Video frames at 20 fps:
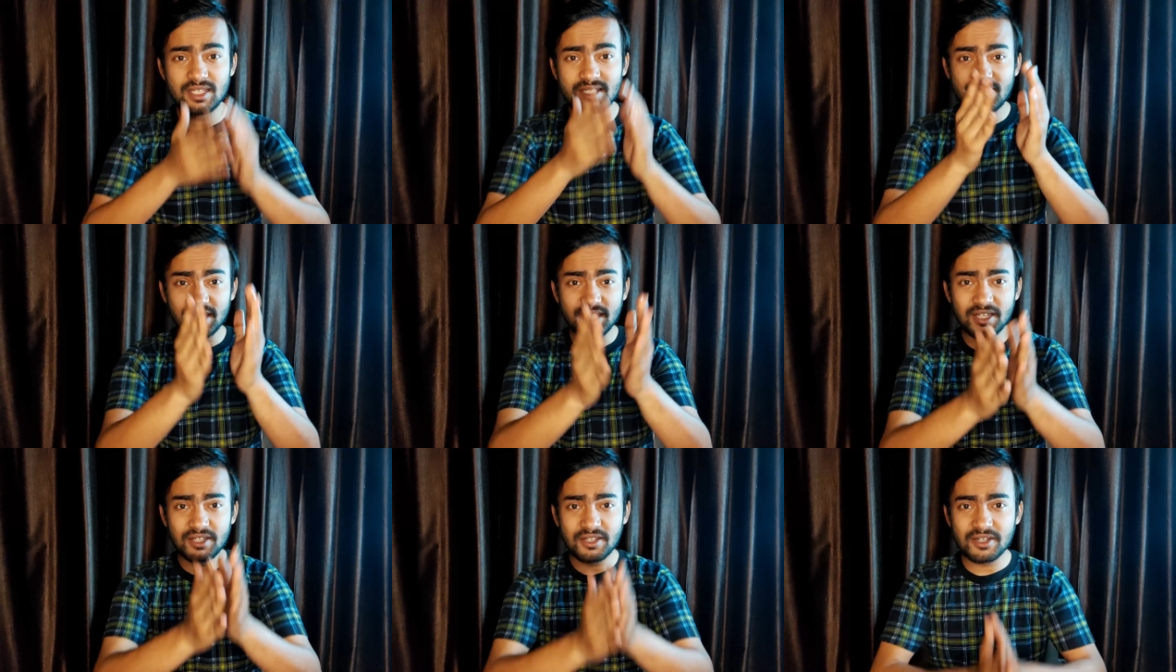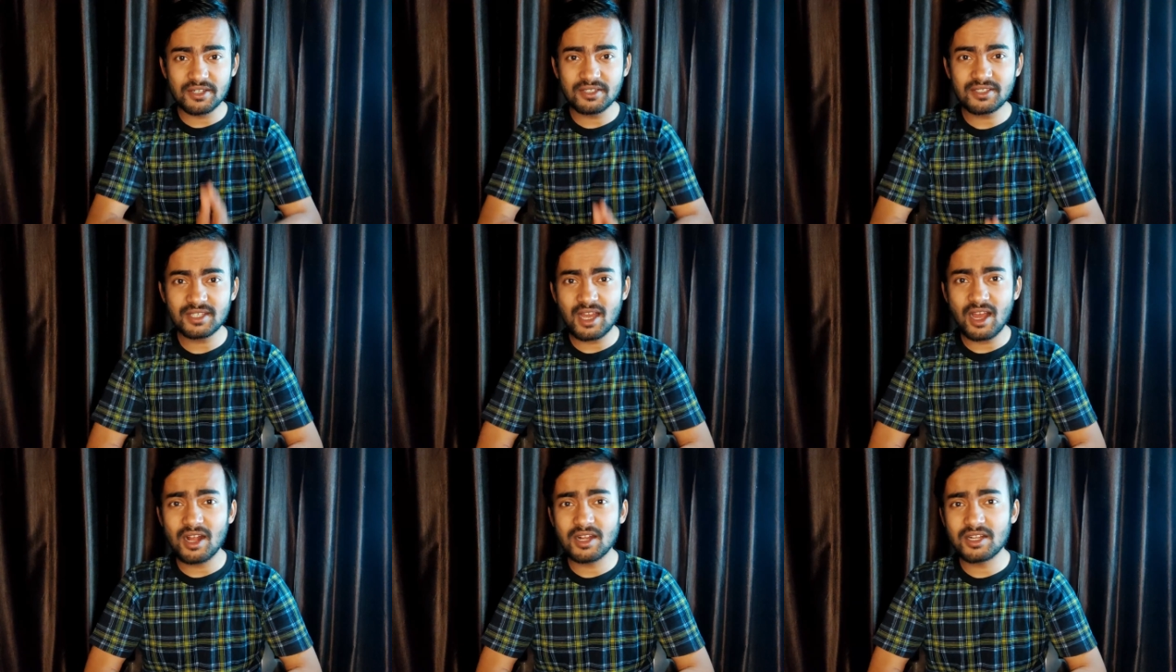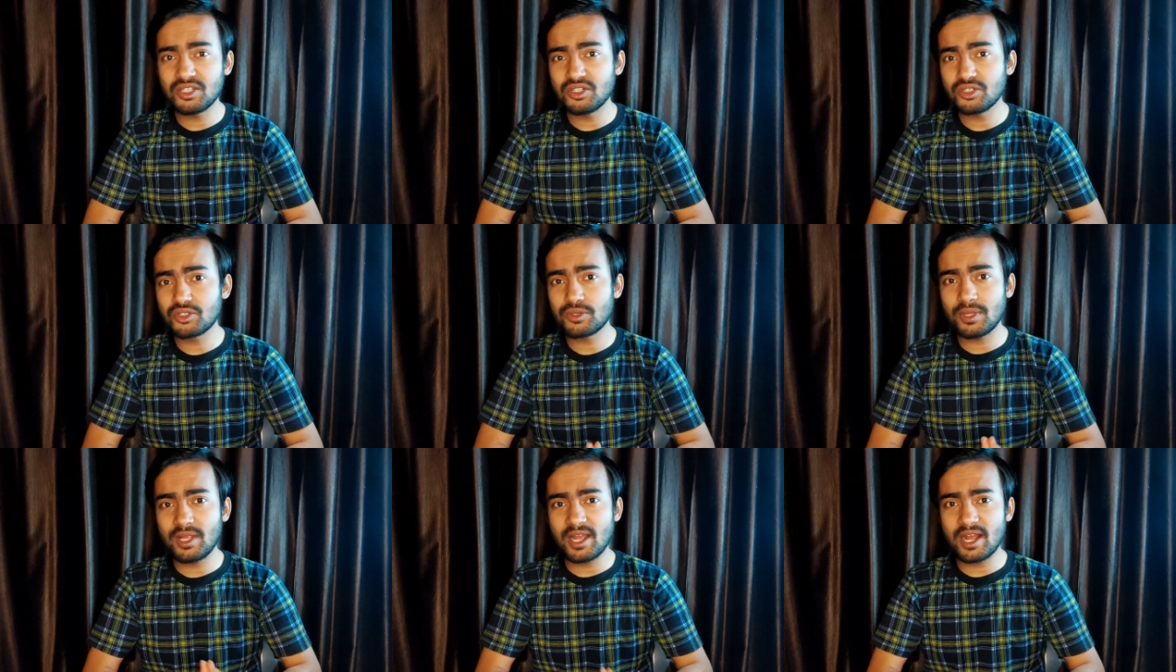cylinders are
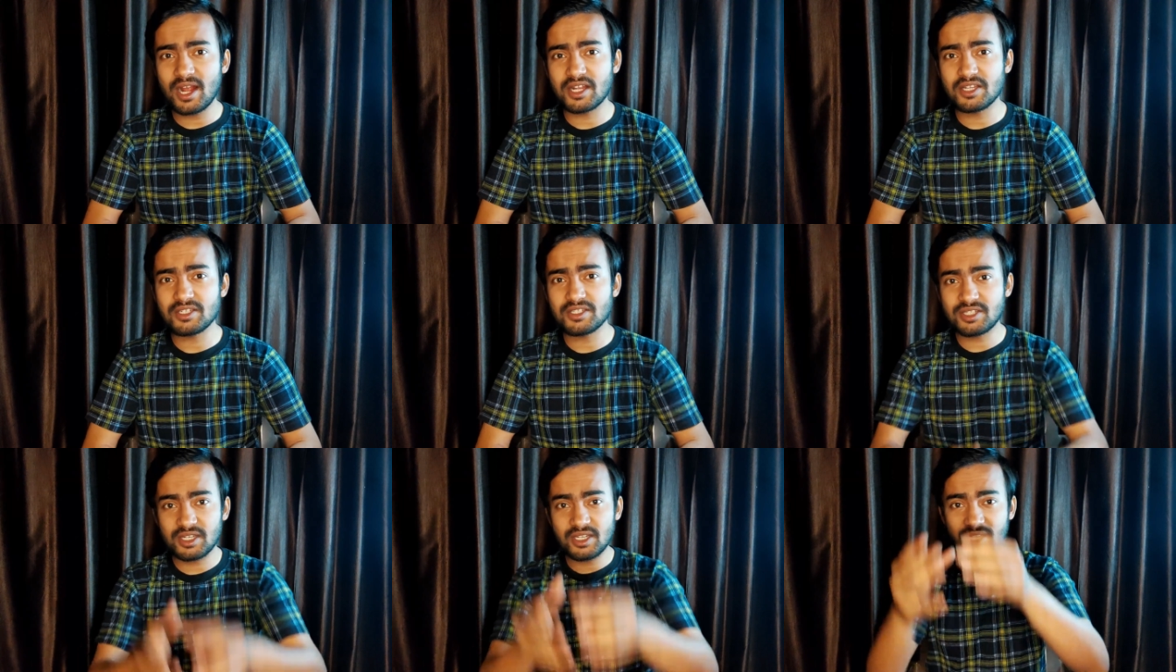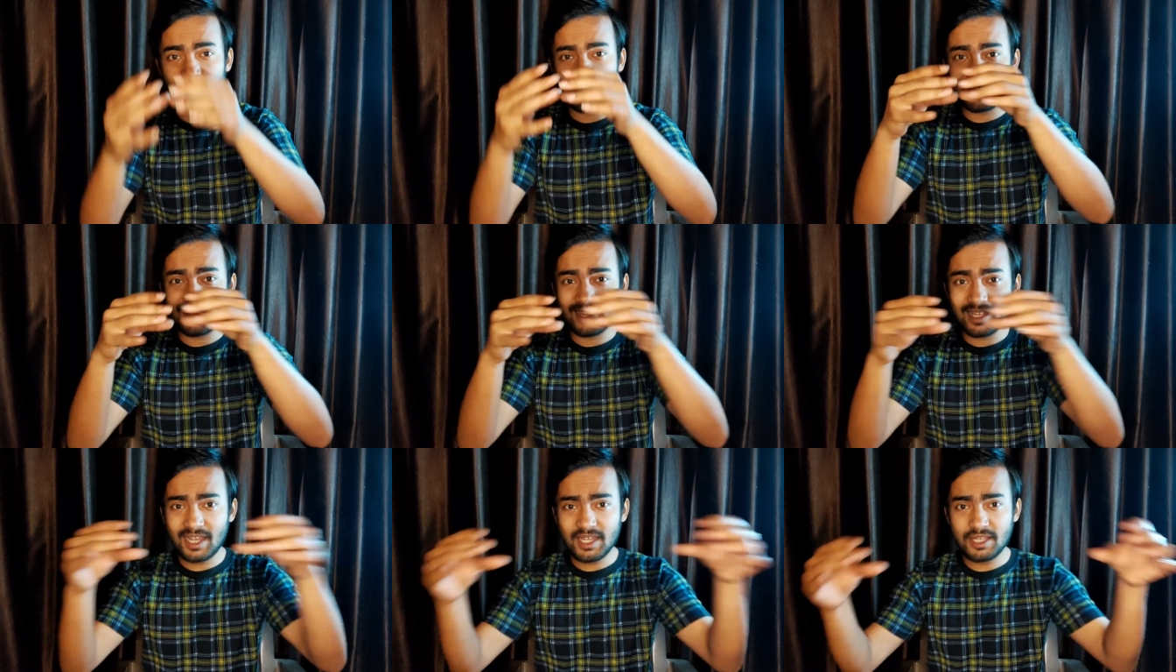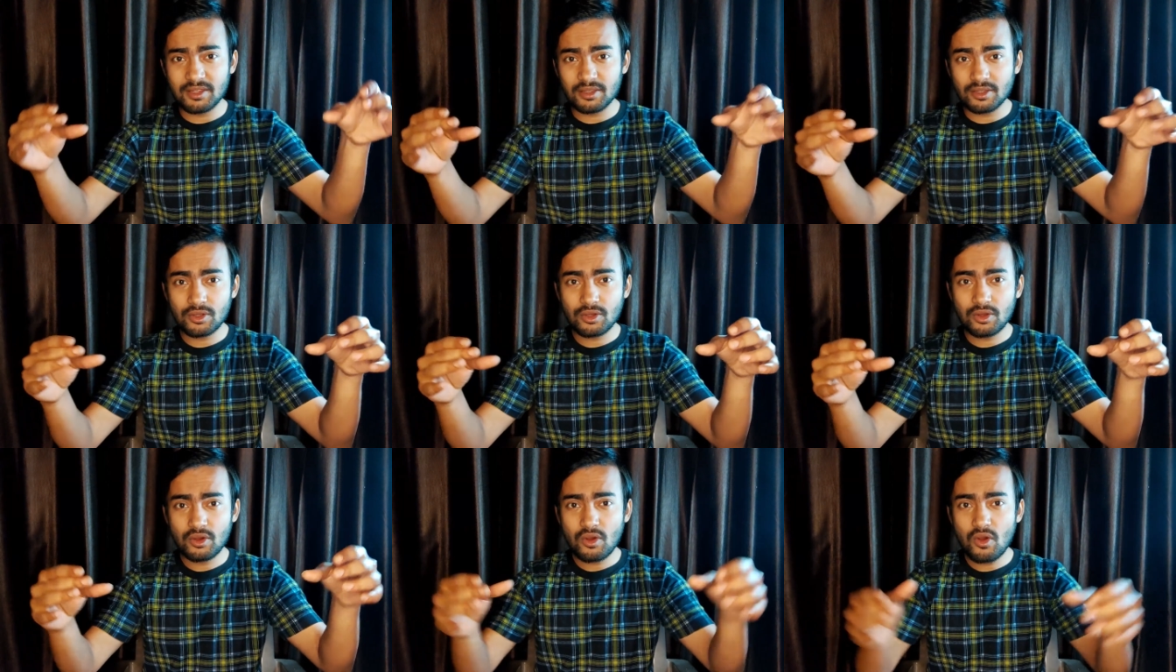usually arranged in a line
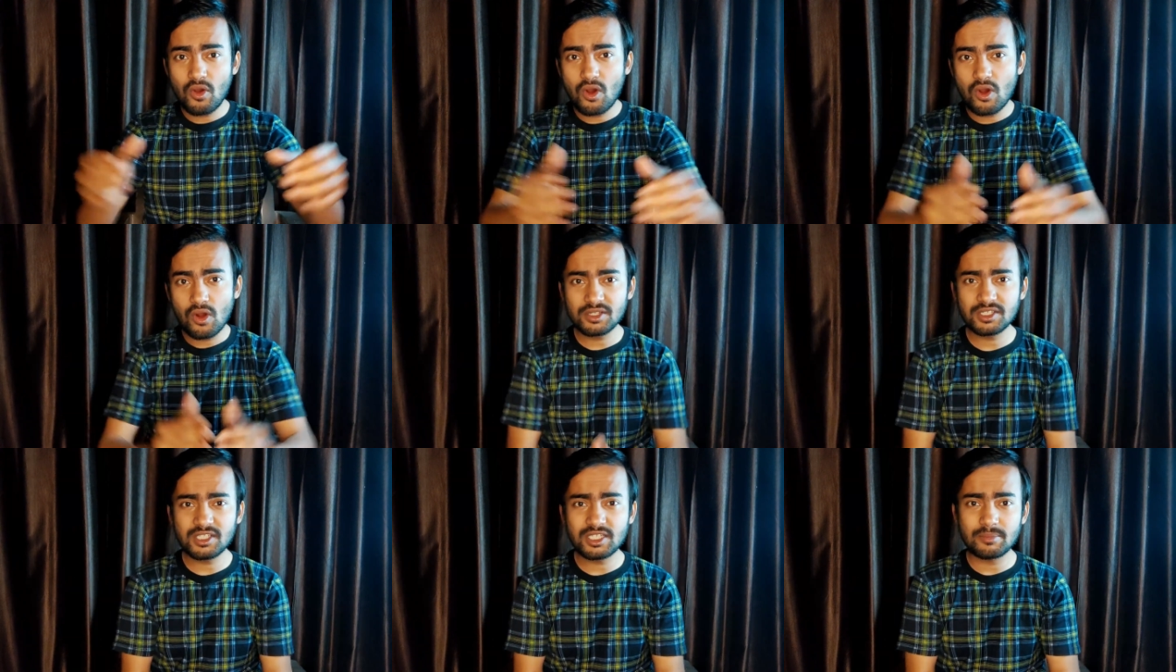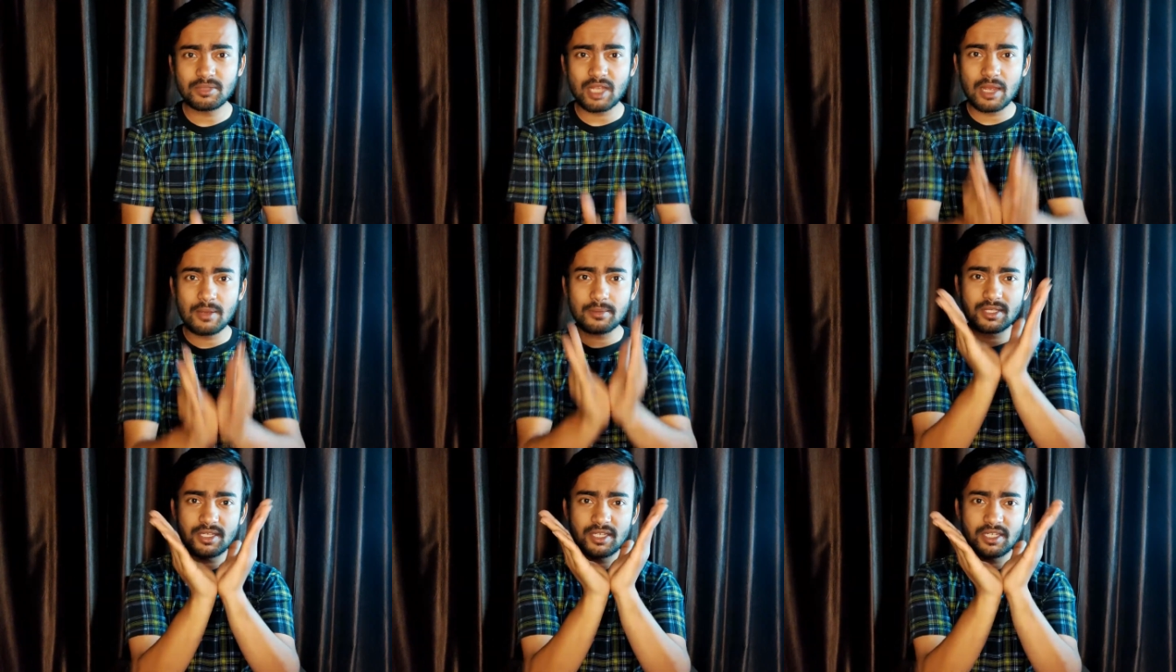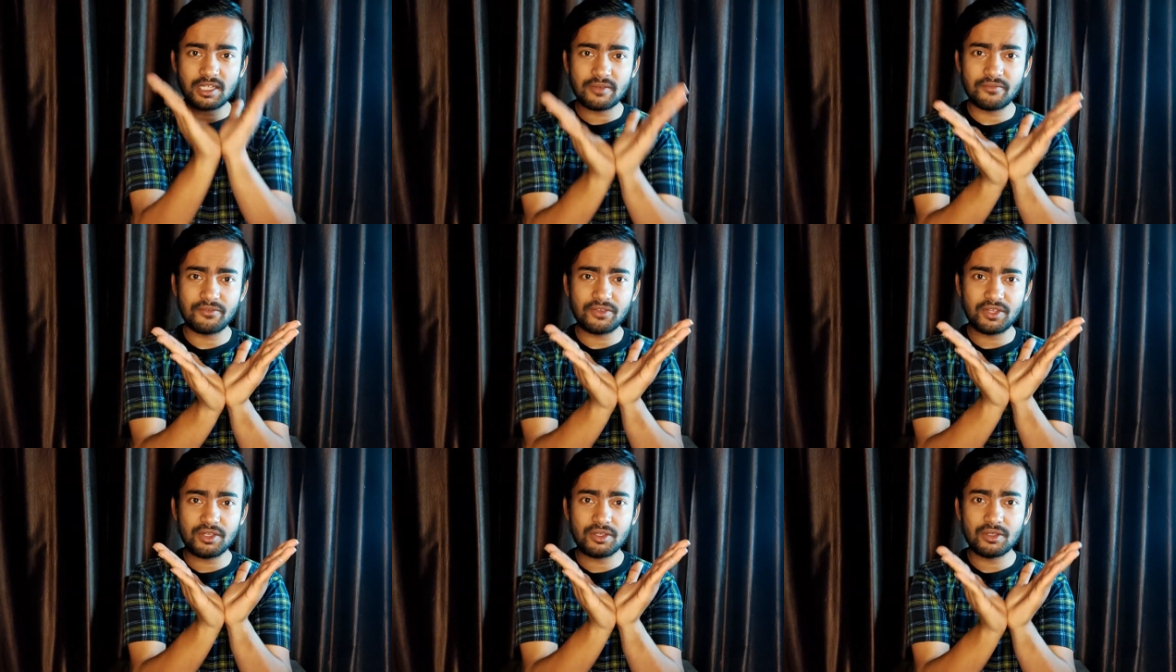or sometimes in a
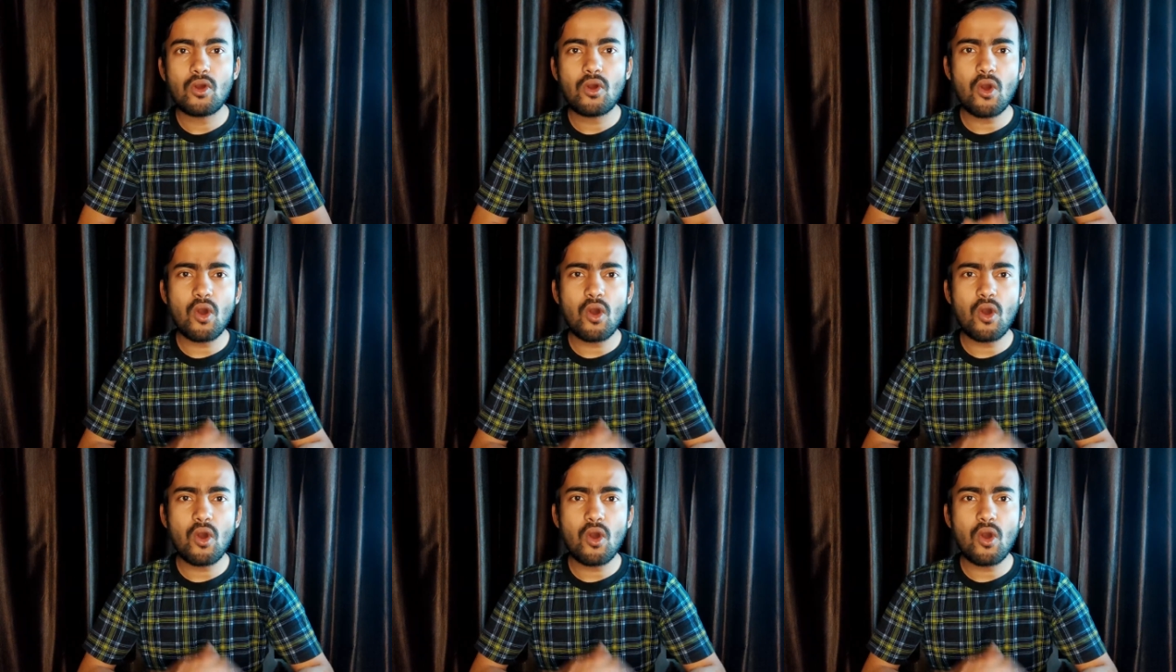V,